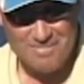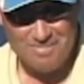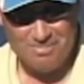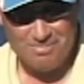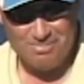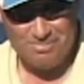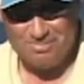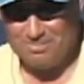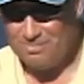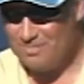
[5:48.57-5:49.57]

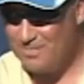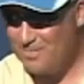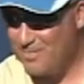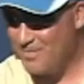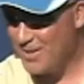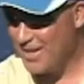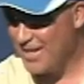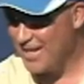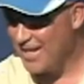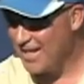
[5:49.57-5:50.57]

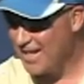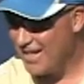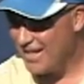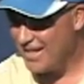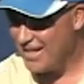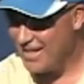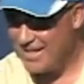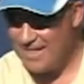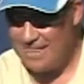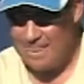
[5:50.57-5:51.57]

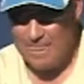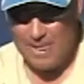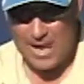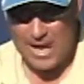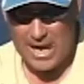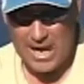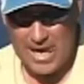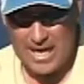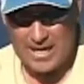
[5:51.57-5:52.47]
[no speech]